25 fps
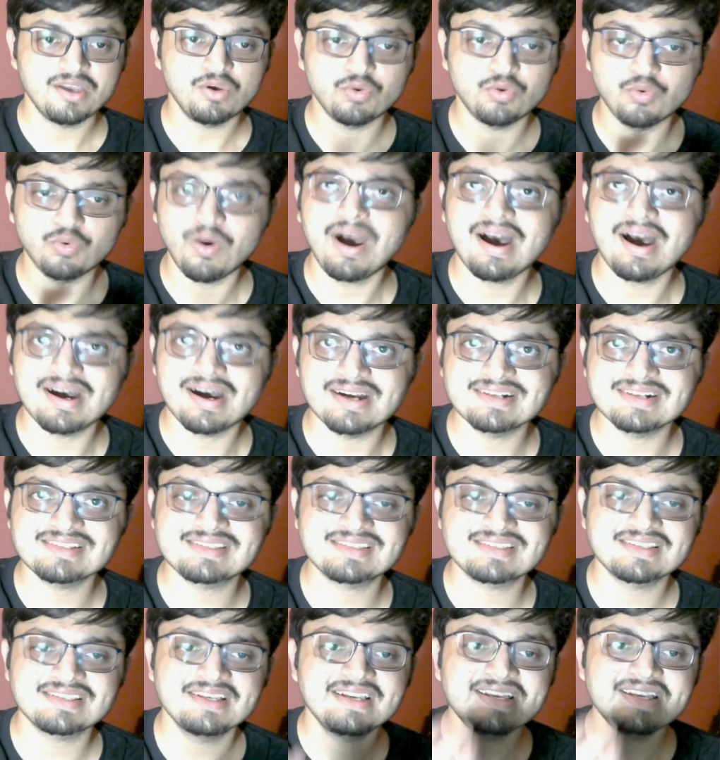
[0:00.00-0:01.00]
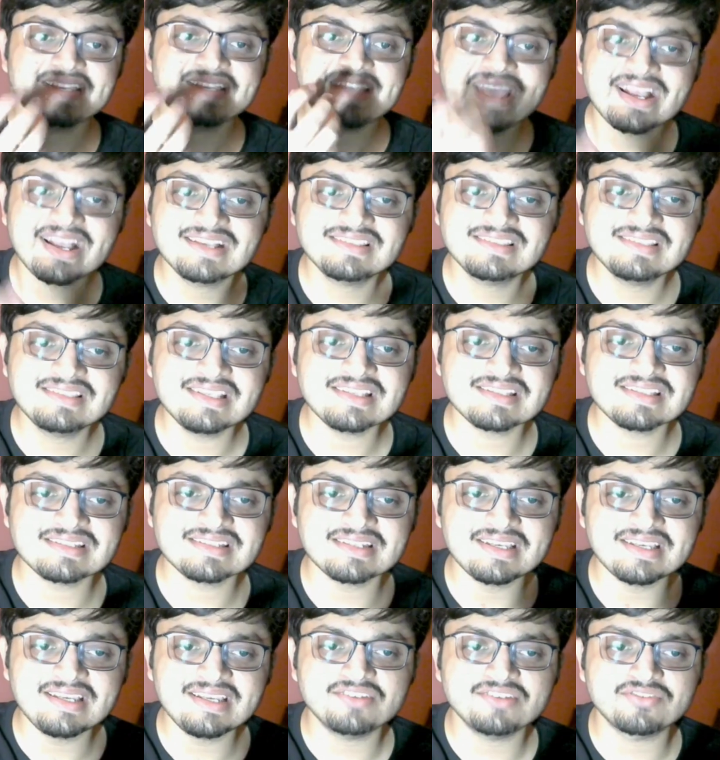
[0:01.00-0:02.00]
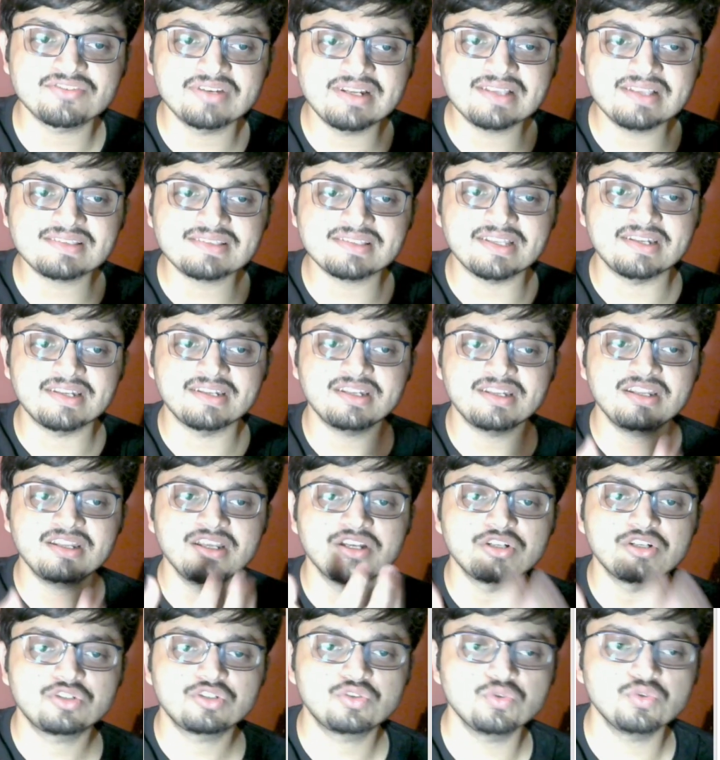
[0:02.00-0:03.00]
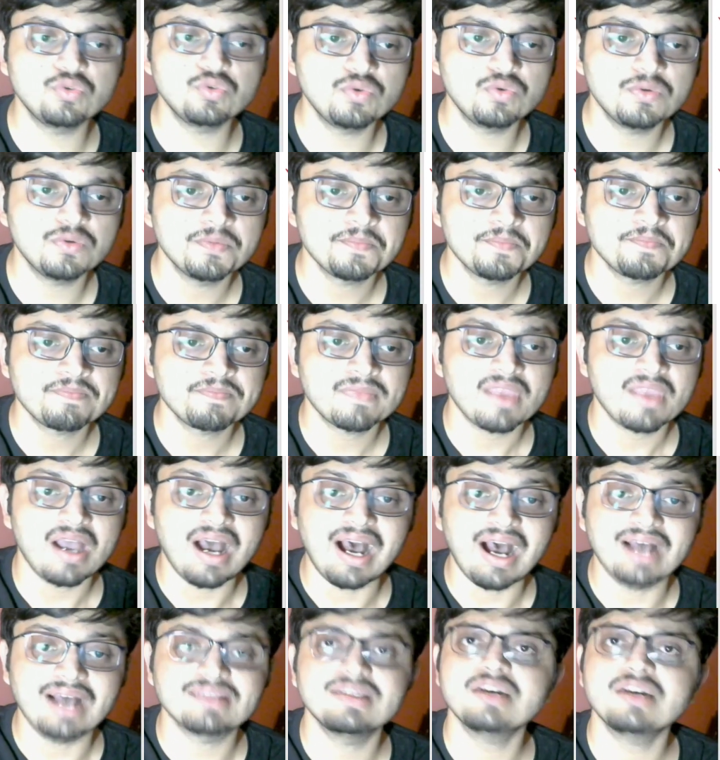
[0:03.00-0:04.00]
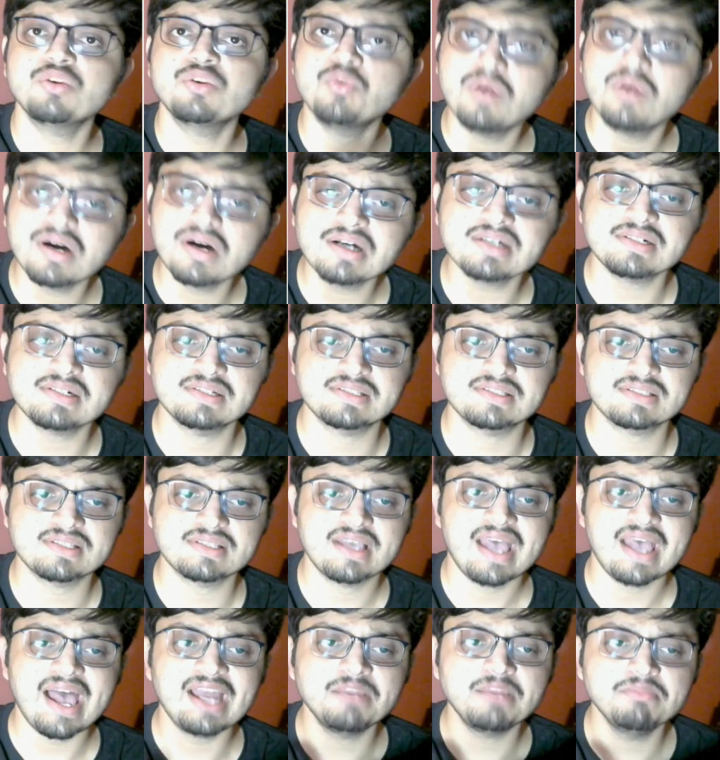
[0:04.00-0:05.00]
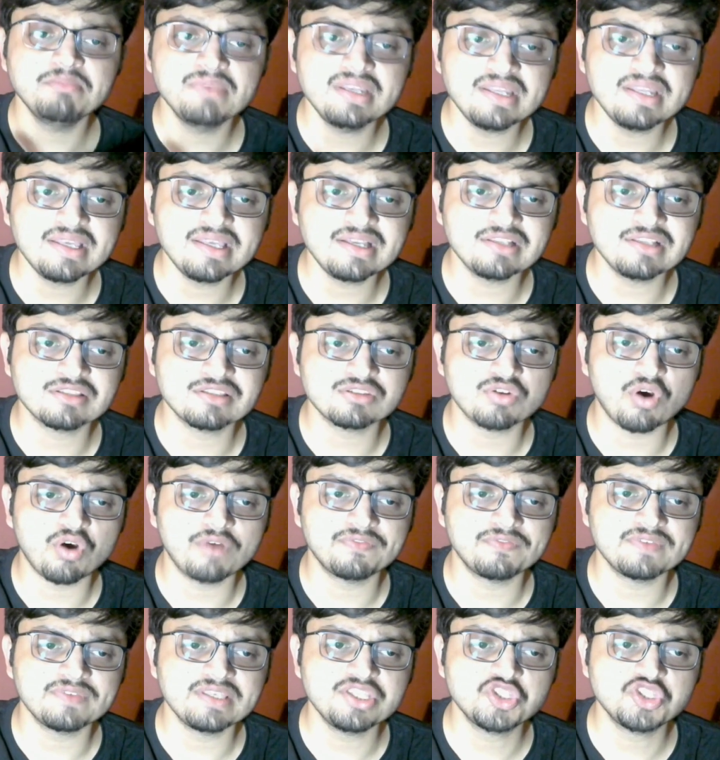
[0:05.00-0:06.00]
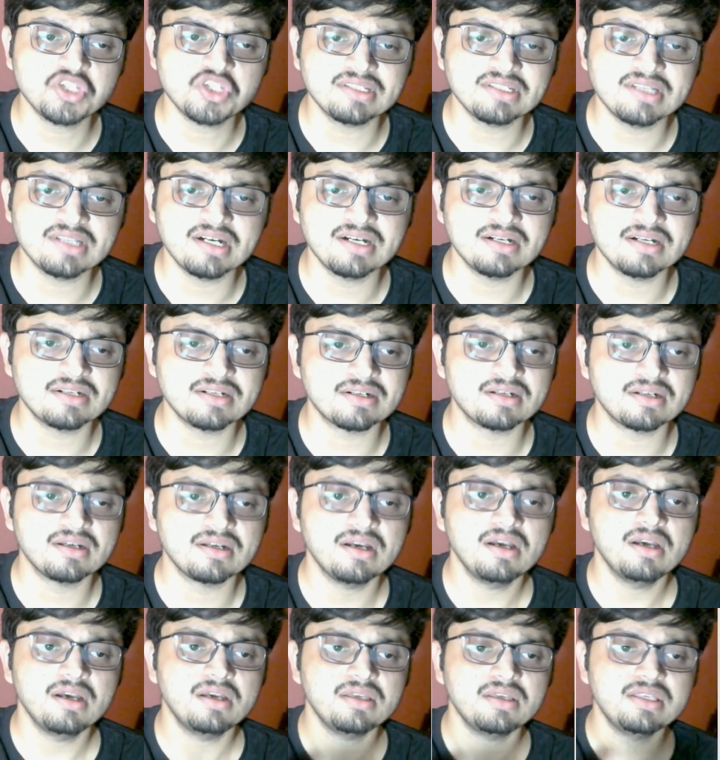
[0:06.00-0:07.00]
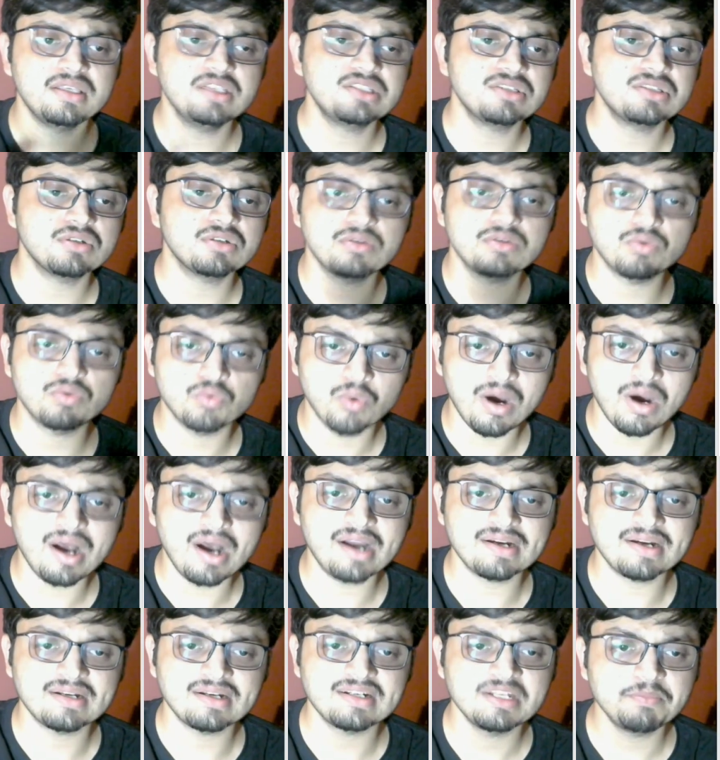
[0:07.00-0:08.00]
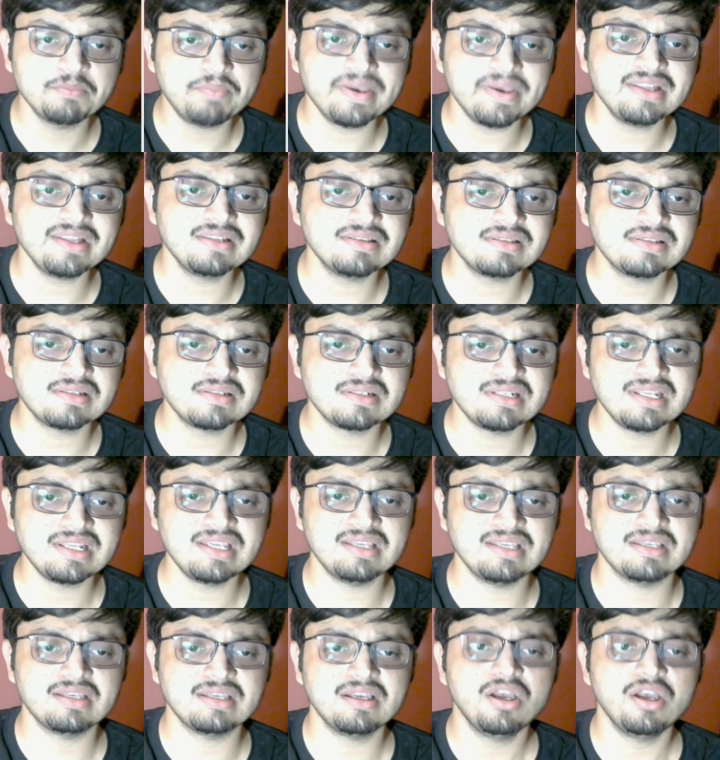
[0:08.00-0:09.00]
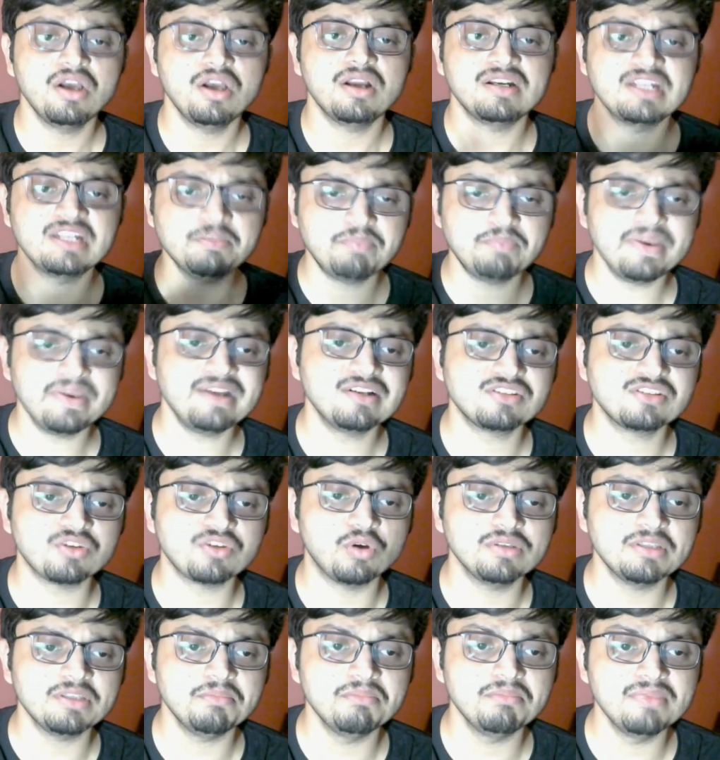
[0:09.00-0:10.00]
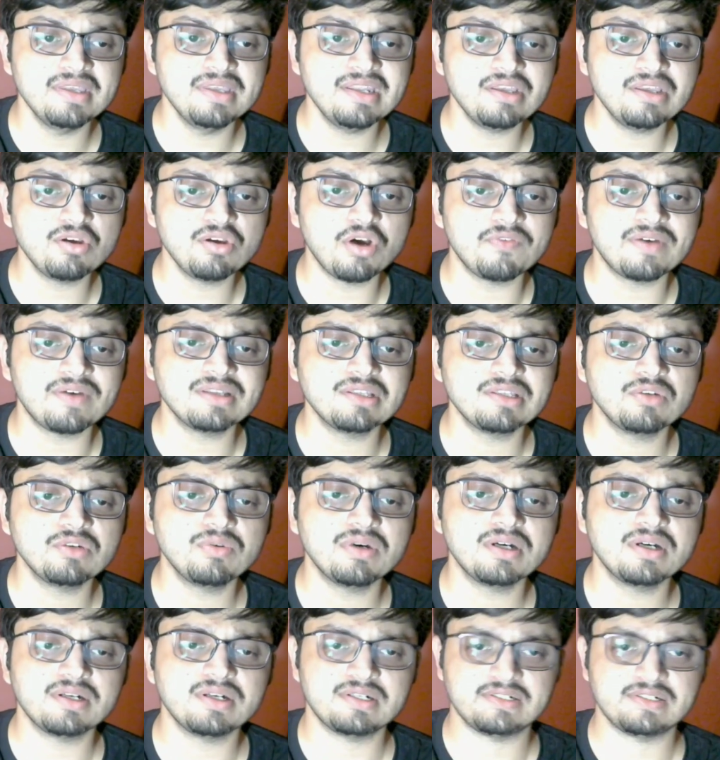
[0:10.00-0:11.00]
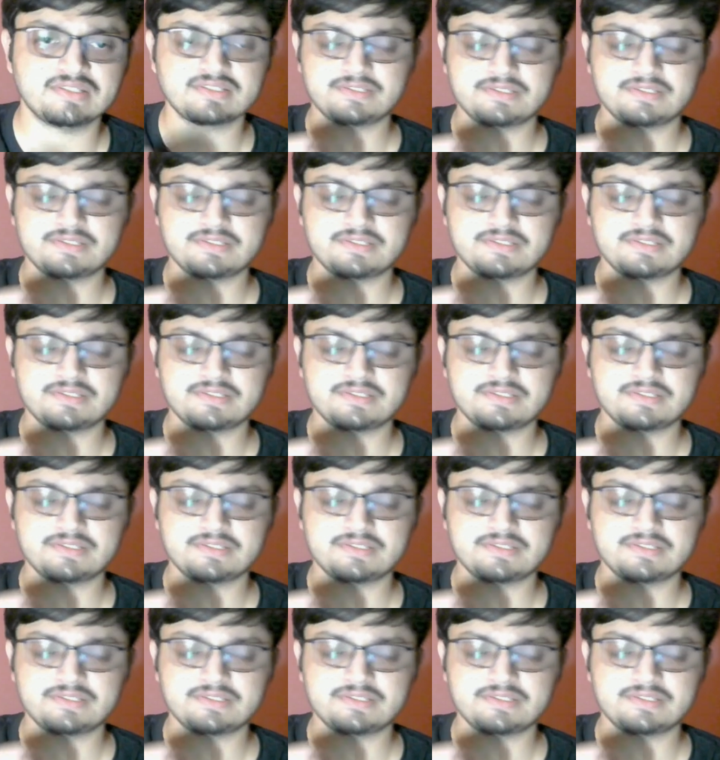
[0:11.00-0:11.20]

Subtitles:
Words exist in relation to other words and meanings of each other. Each word depends on the meaning of other words.